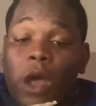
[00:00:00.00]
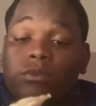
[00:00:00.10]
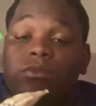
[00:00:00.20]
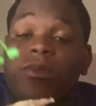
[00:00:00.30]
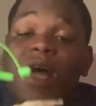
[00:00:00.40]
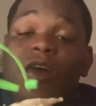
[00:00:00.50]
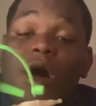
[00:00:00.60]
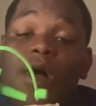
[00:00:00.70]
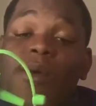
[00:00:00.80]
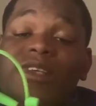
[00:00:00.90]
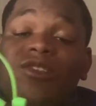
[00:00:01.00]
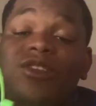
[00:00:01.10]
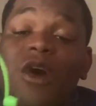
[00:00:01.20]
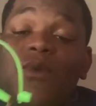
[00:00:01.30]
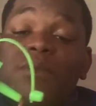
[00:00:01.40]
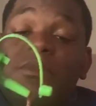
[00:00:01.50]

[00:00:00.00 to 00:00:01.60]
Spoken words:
that always stuck with